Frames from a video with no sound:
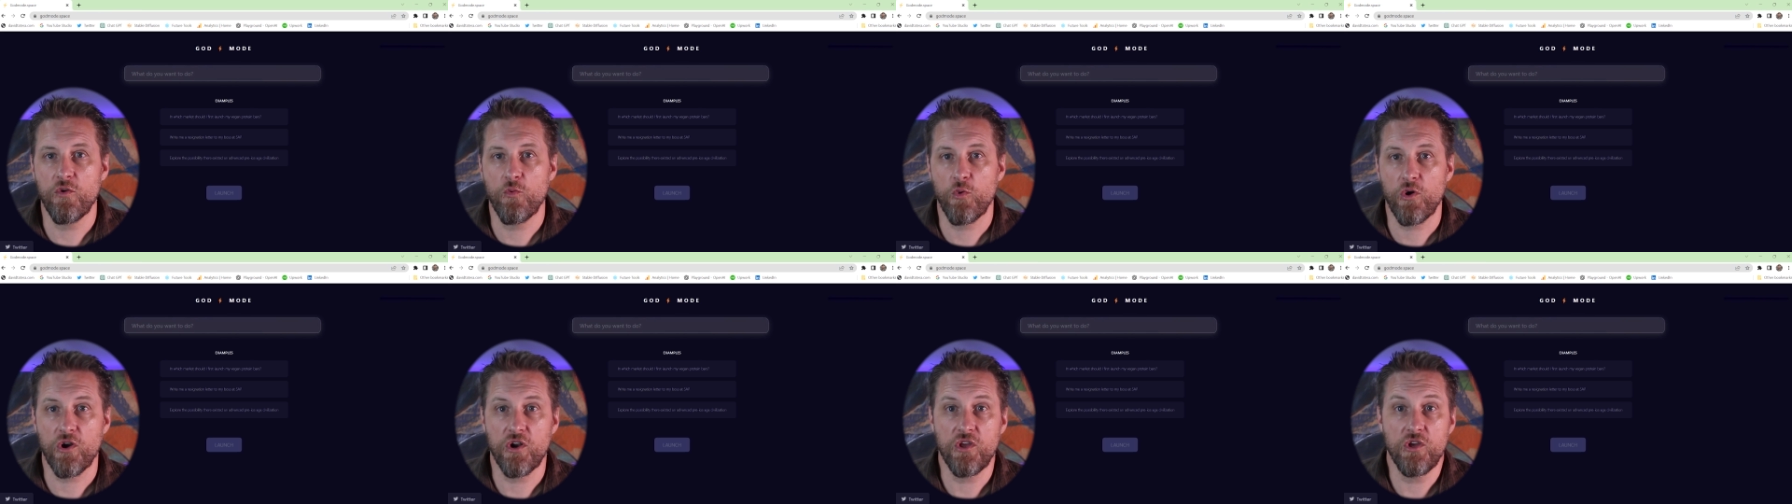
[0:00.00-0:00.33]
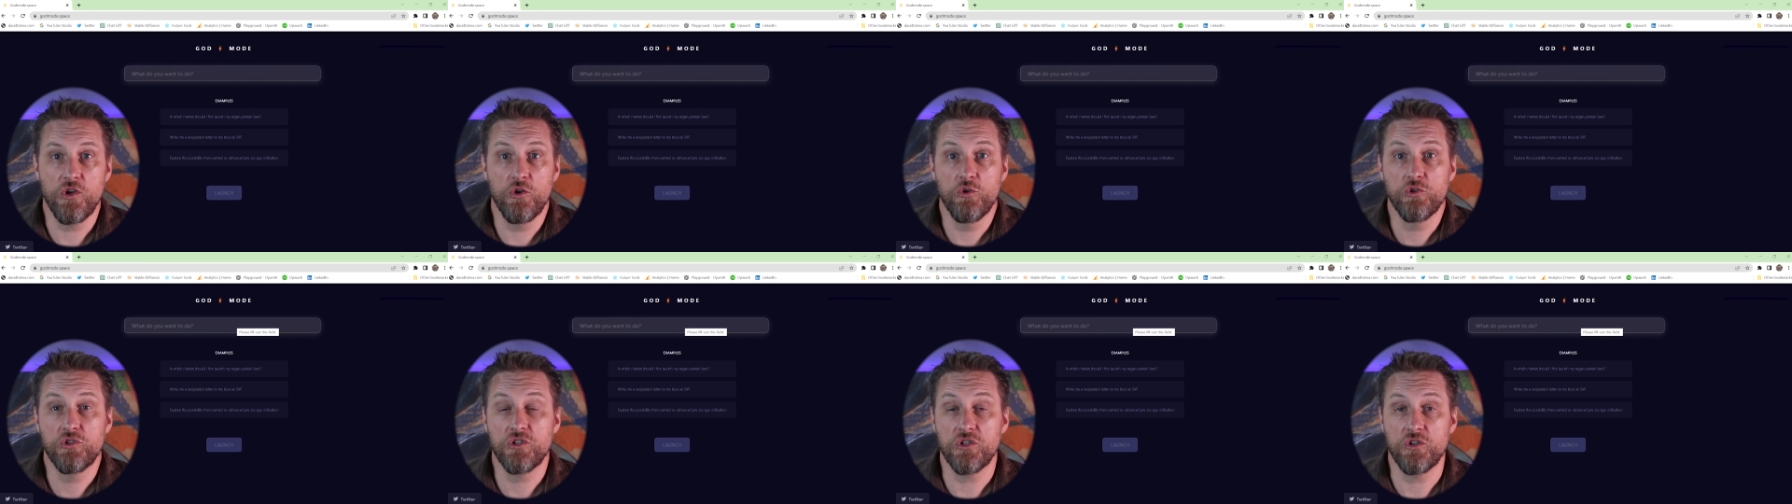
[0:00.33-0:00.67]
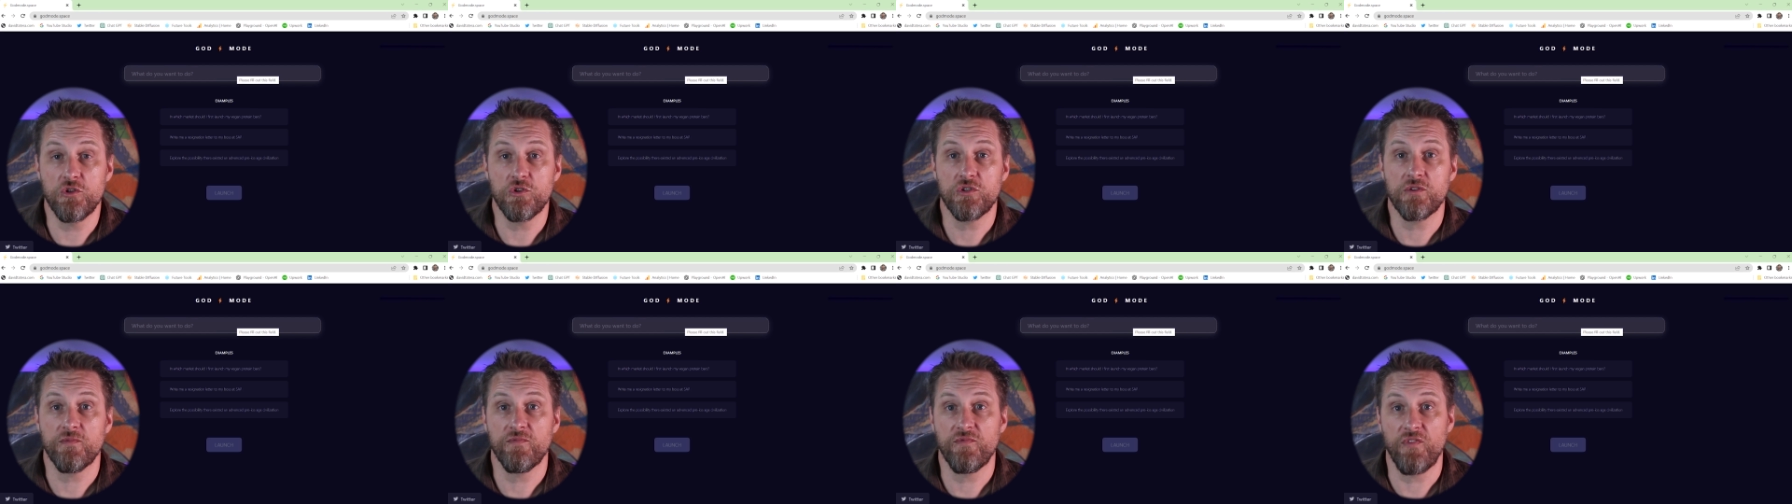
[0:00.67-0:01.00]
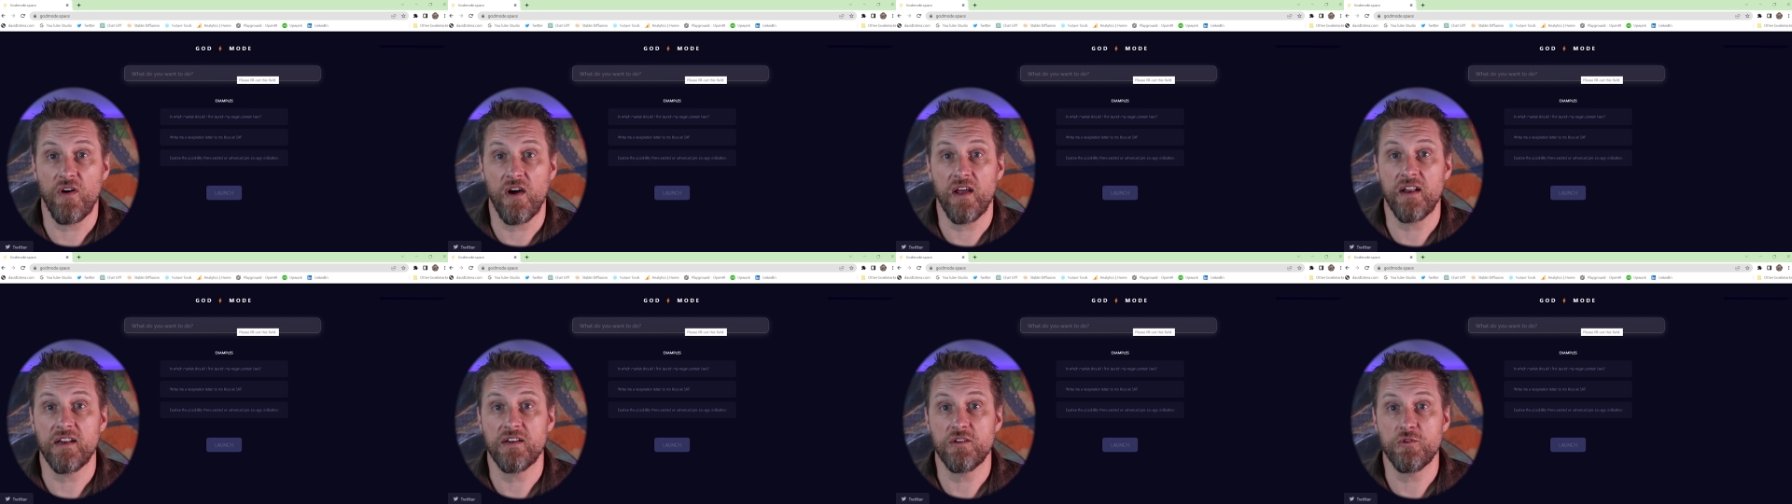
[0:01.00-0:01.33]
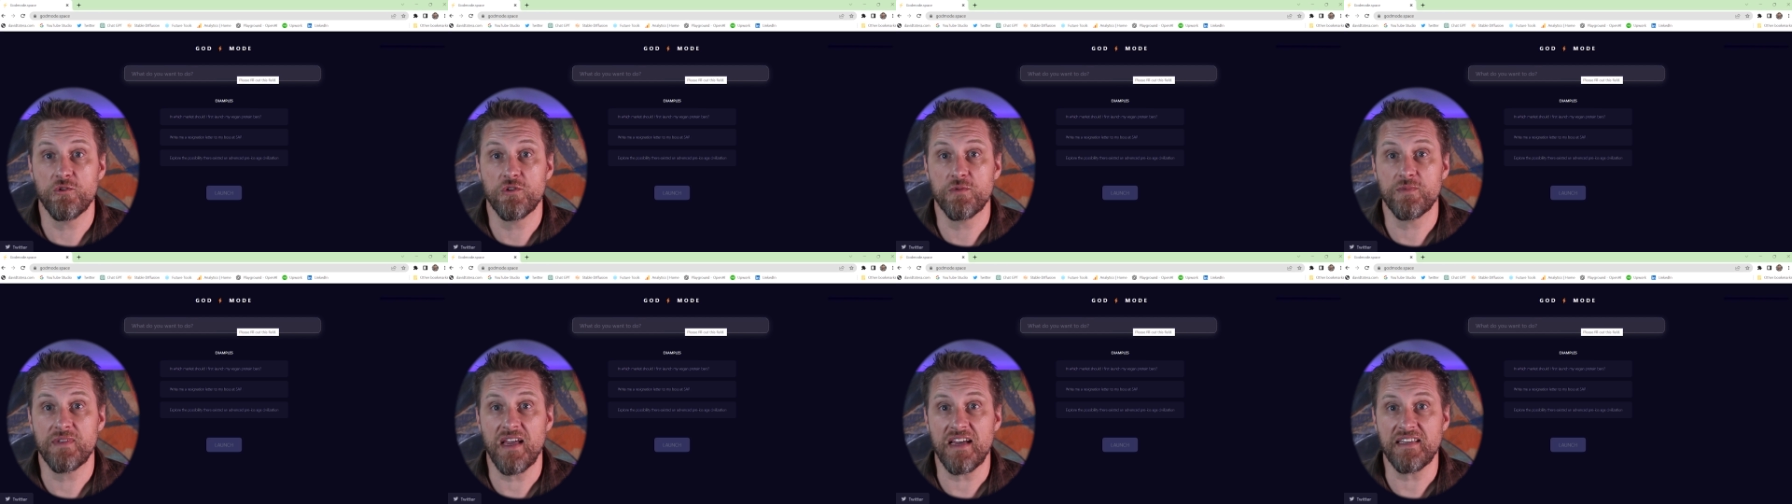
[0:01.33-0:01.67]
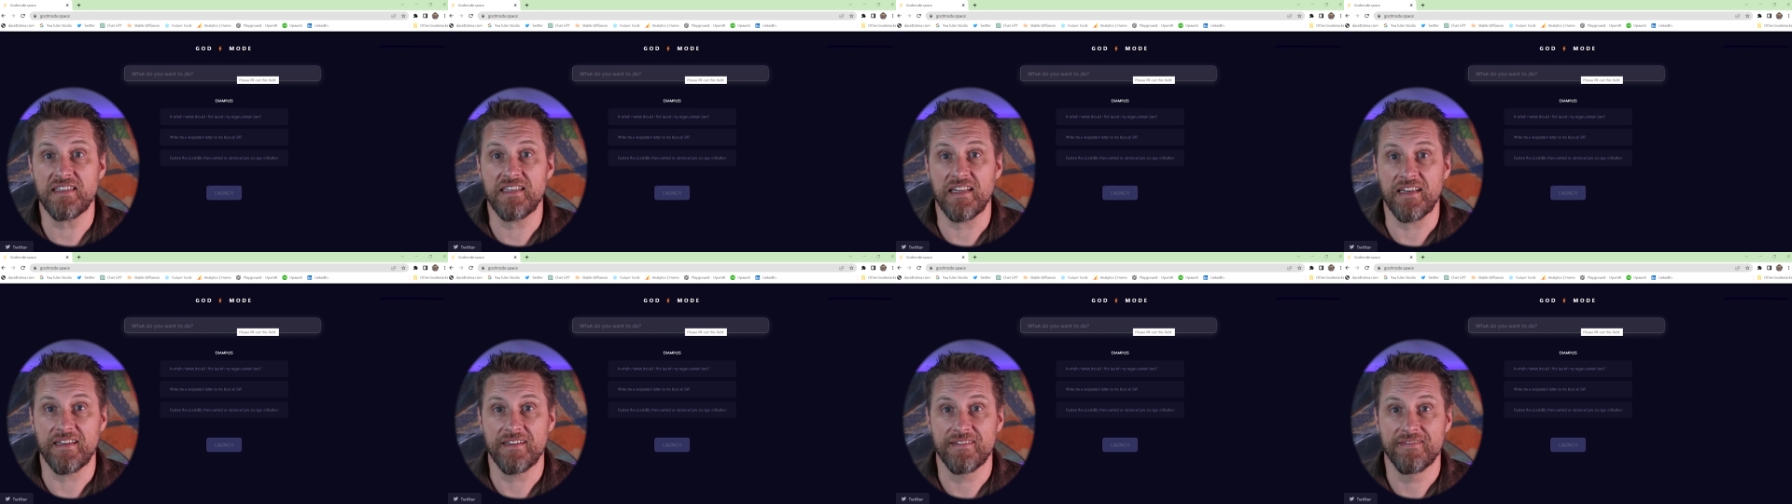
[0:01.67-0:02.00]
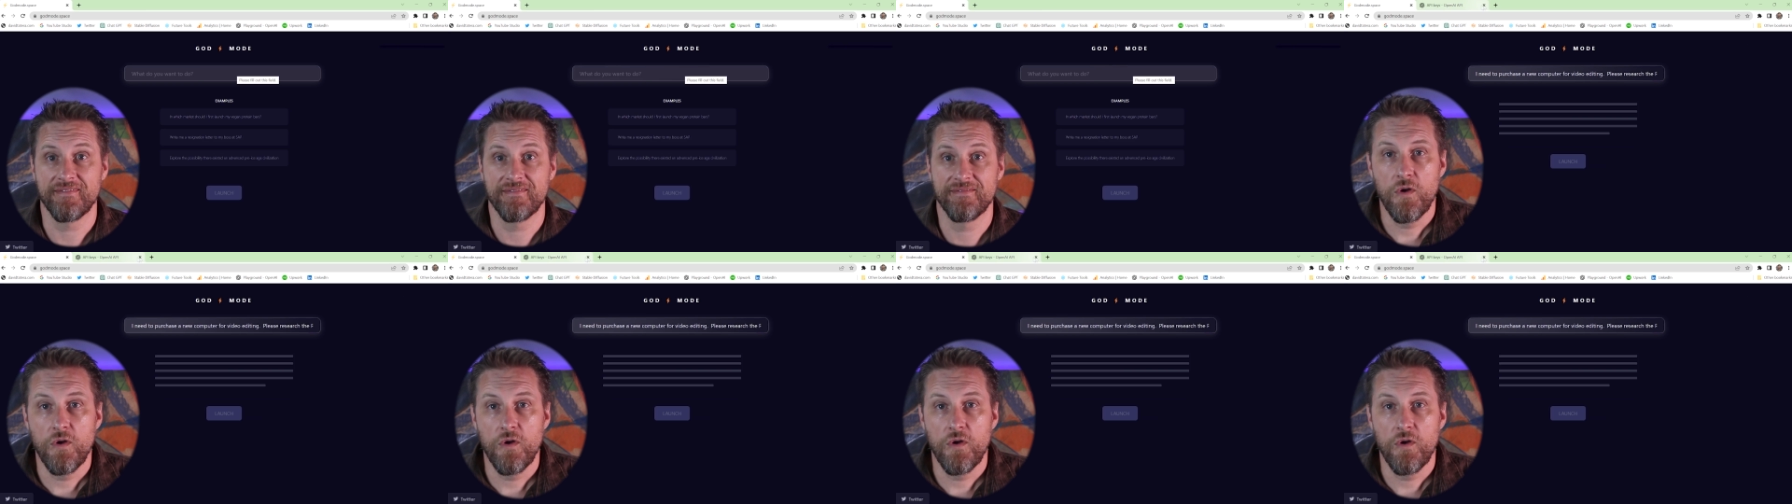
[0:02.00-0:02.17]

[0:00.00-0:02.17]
that we're gonna use to do some fun and do some testing.